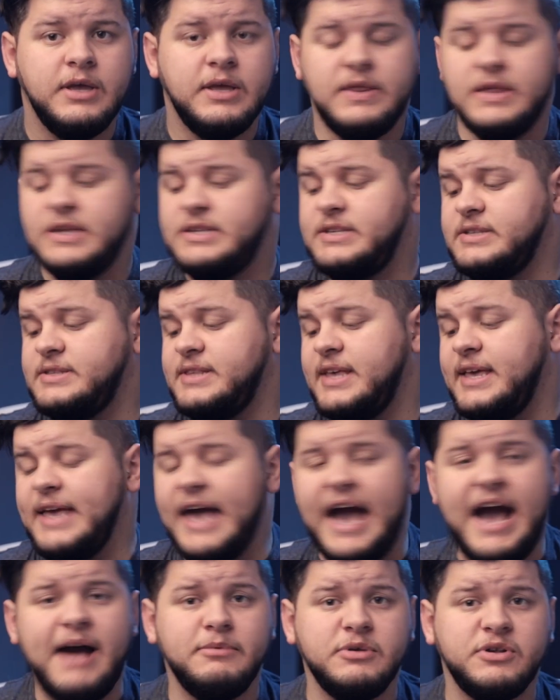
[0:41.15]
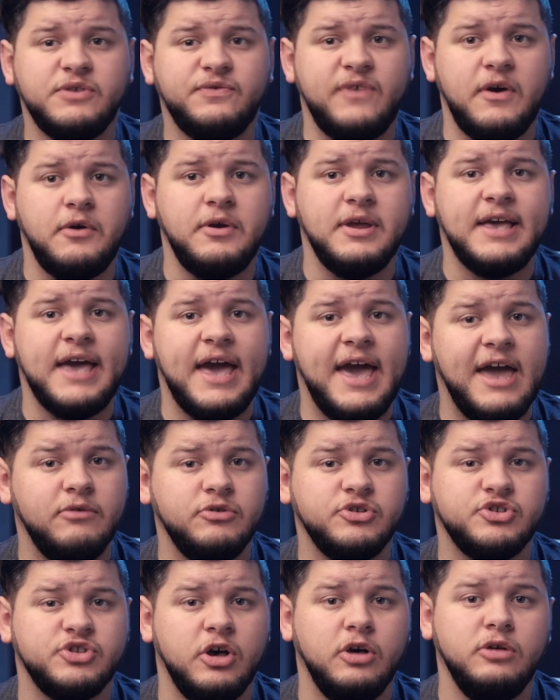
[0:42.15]
This is the atmospheric
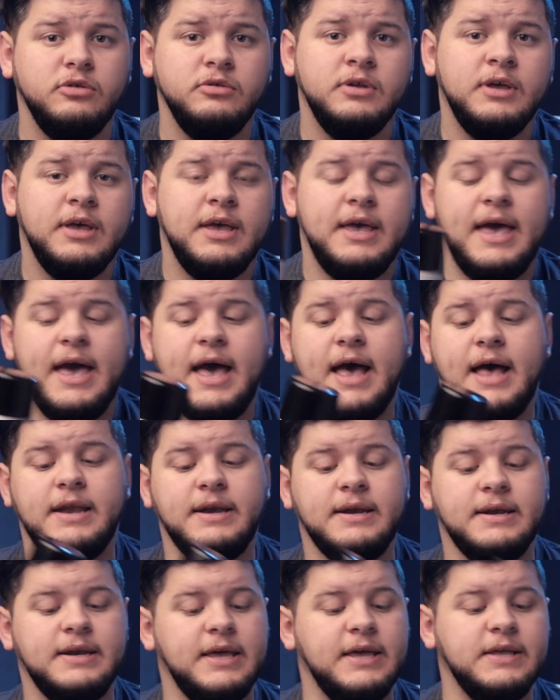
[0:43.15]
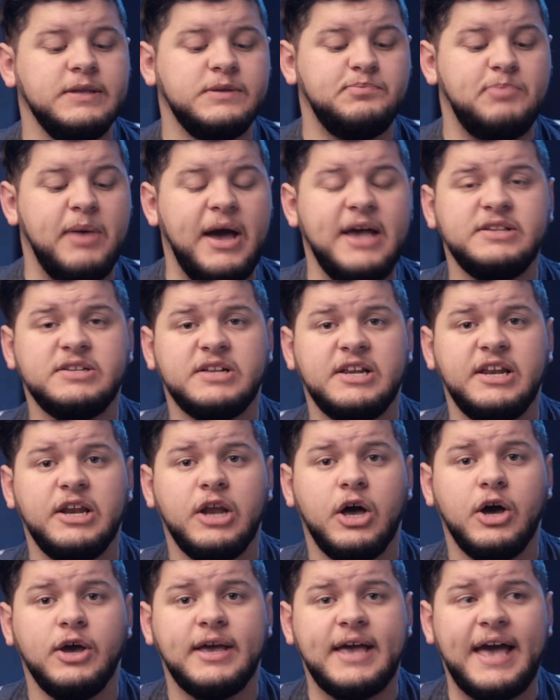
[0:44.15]
aerosol, and it's basically
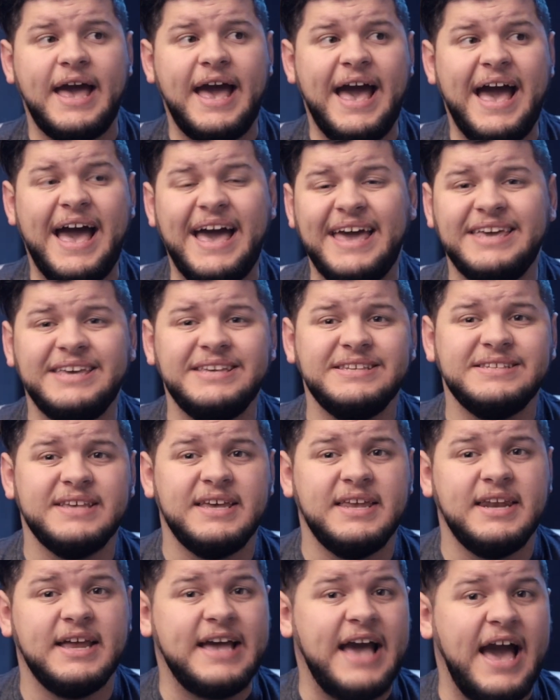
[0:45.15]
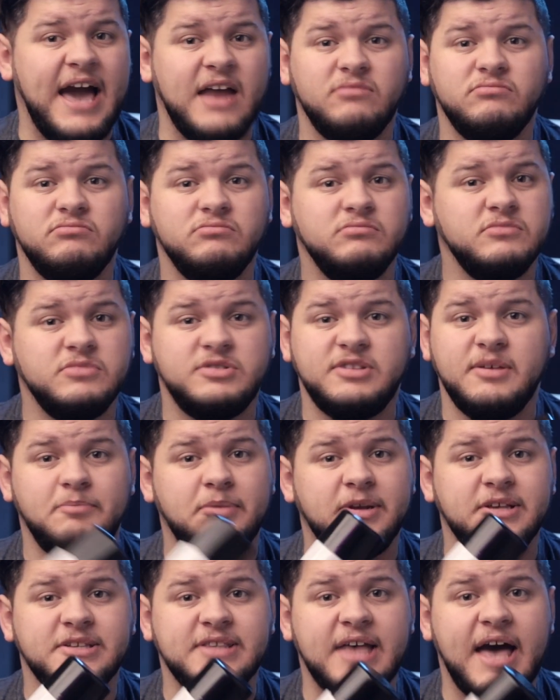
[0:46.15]
like haze in a can.
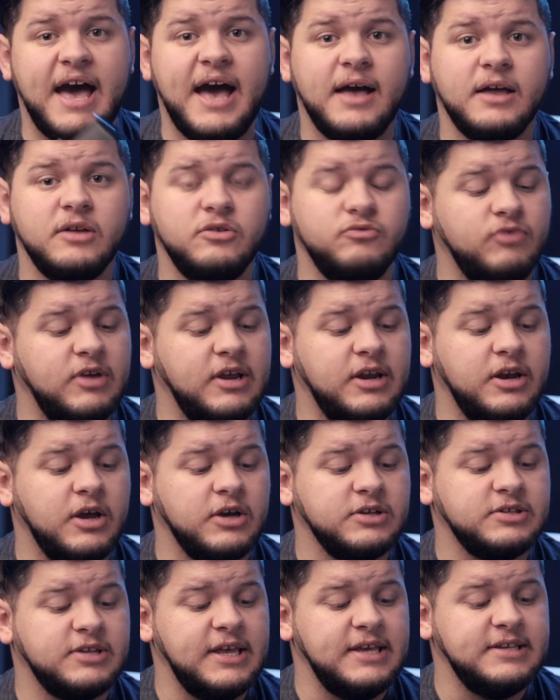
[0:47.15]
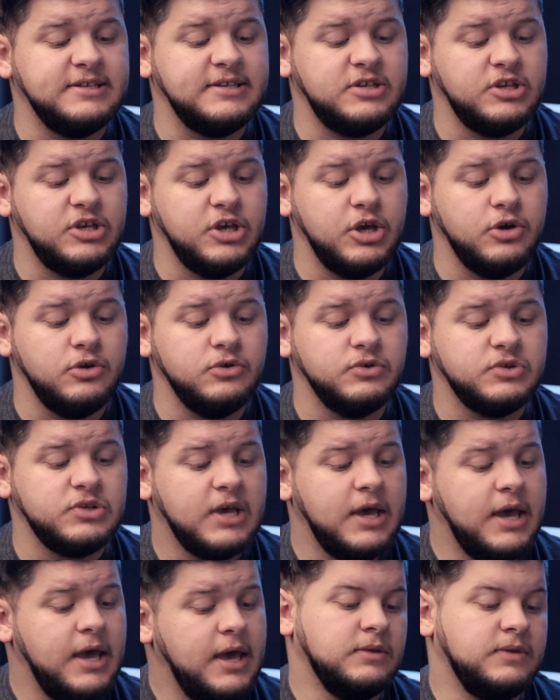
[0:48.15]
Simple as that, really nice and easy to use.
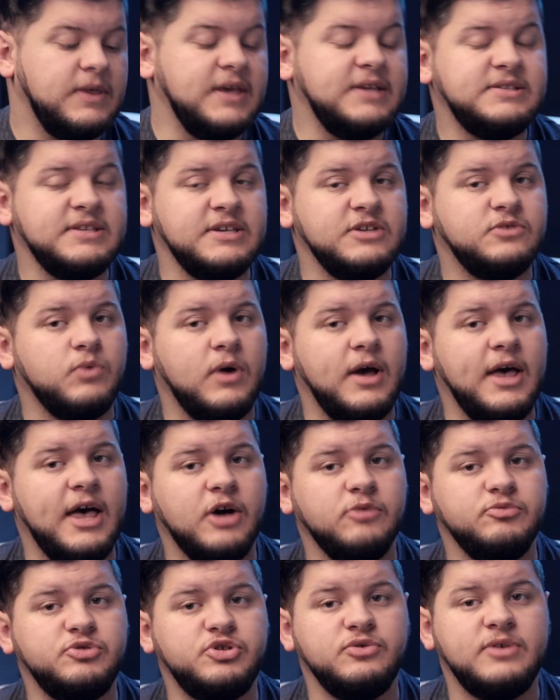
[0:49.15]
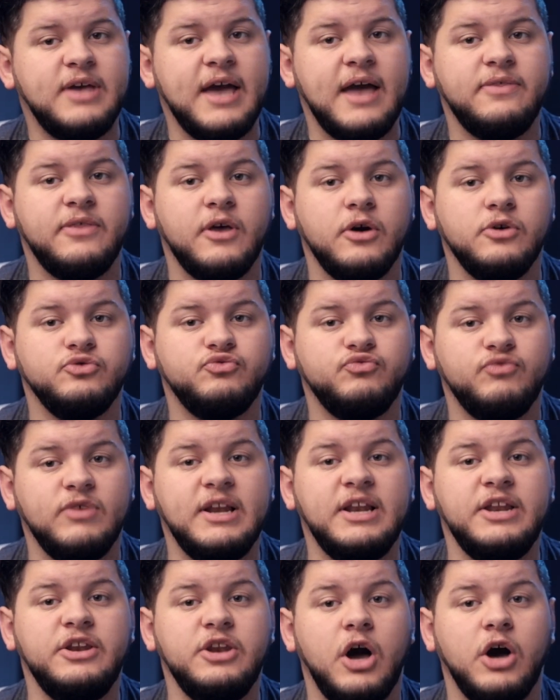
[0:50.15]
This is what helps you get those
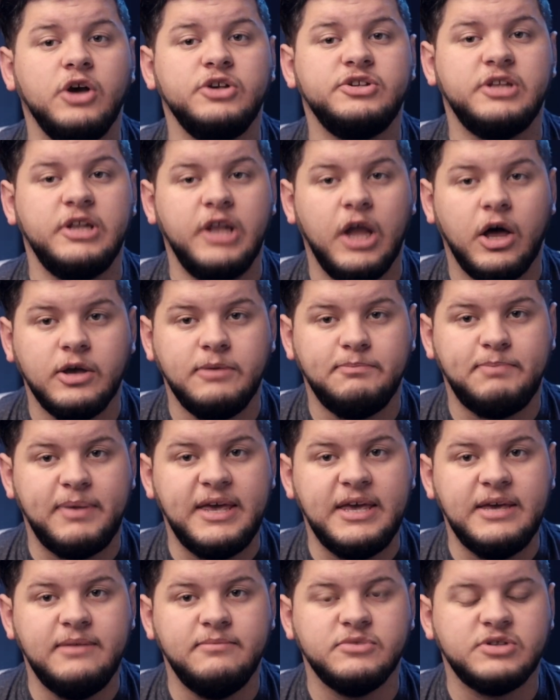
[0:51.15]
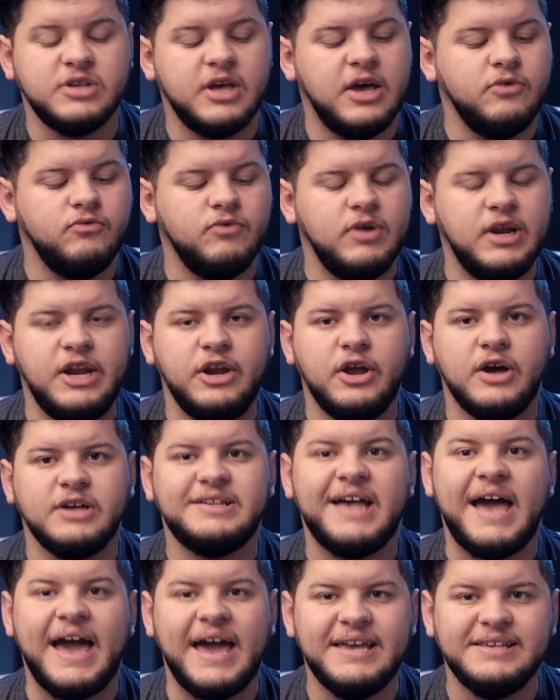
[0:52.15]
really nice light beams and really
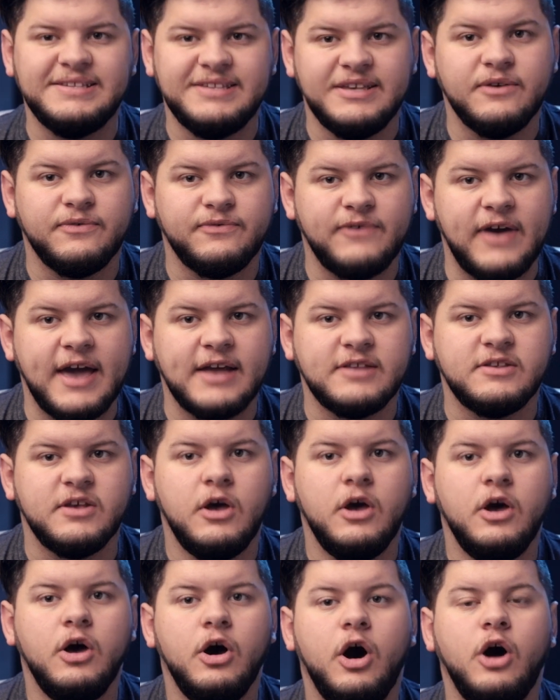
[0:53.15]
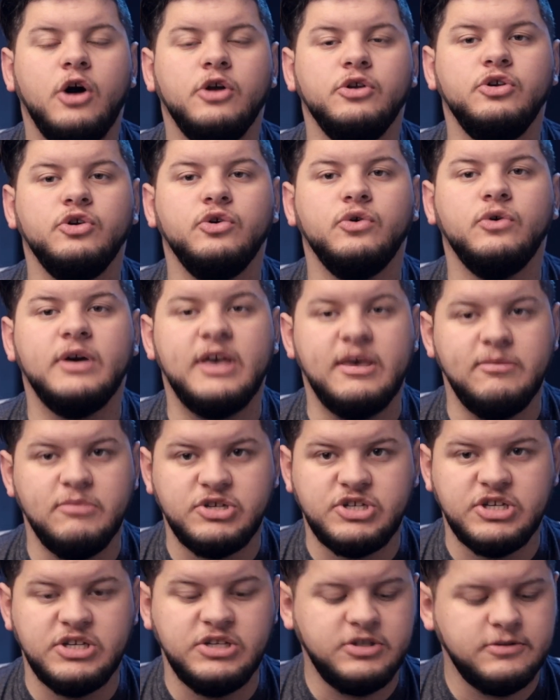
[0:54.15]
nice hazy effect on your
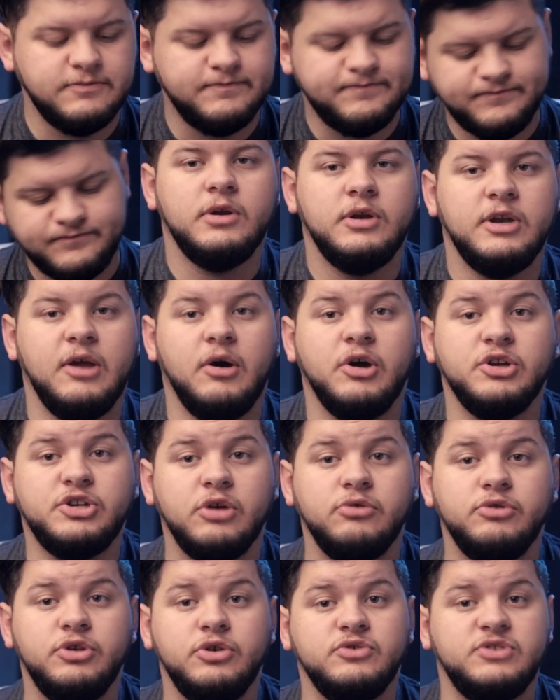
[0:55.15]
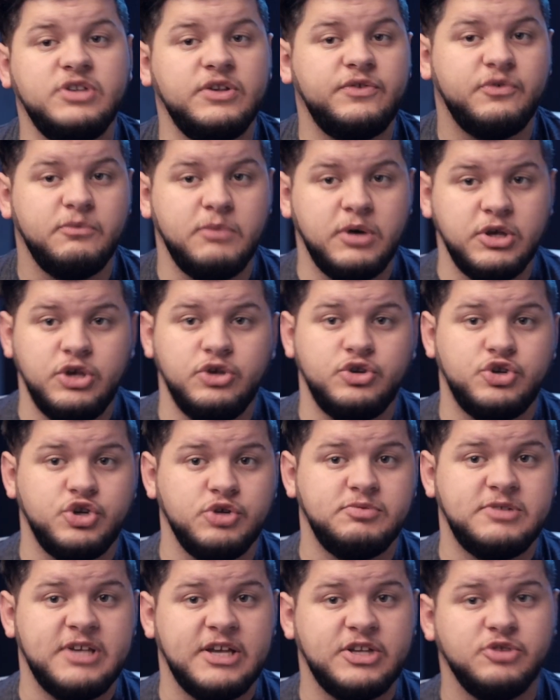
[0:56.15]
images. Now I don't use this for my
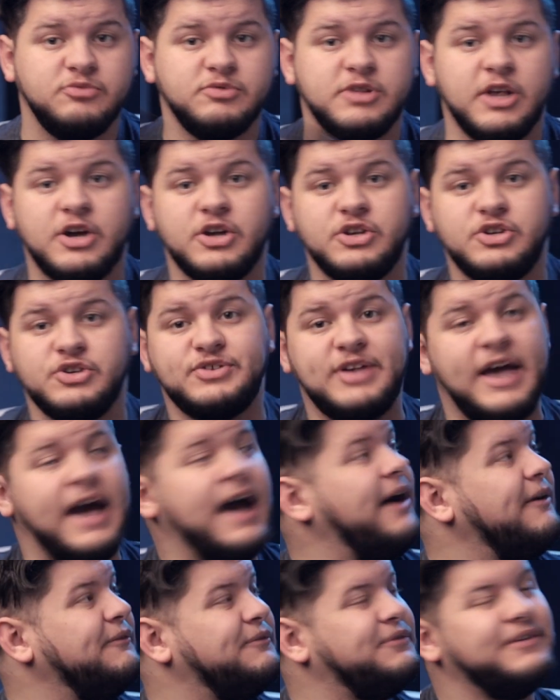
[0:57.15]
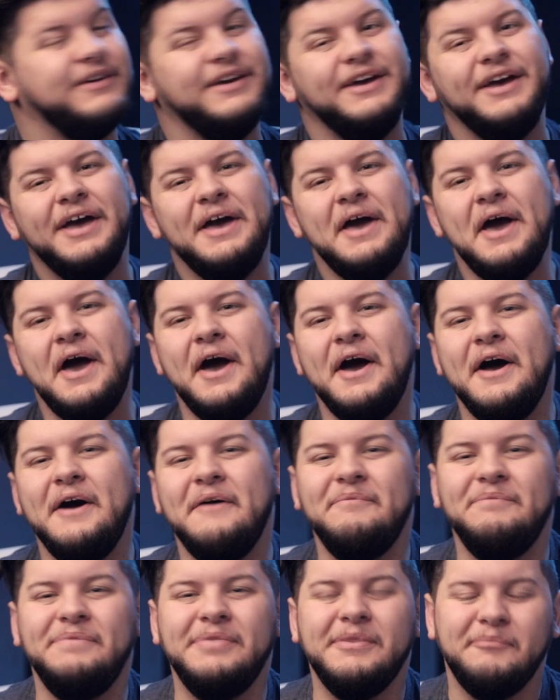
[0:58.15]
YouTube setups like I just have,
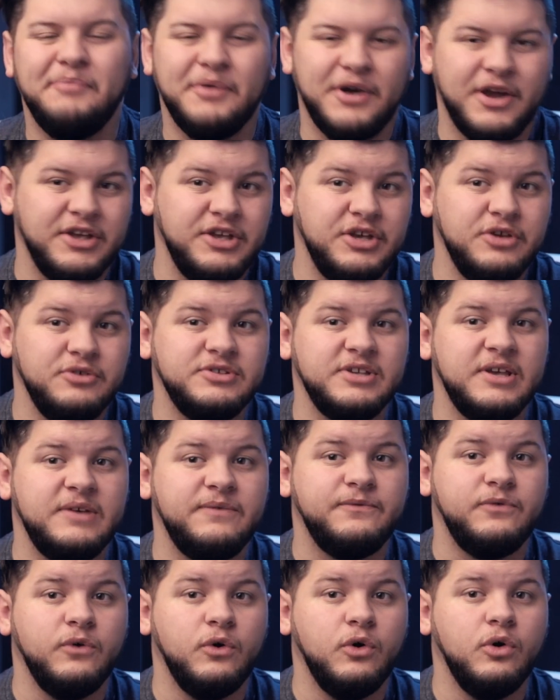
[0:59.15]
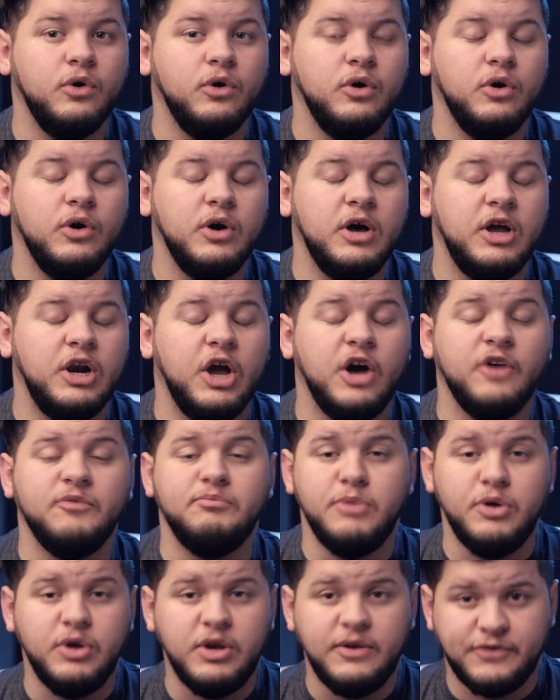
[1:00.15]
but I use it for a lot of
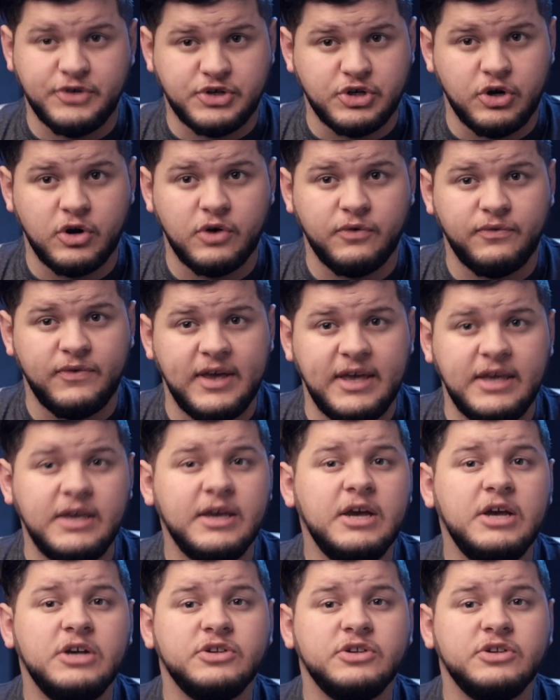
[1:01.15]
moody photography.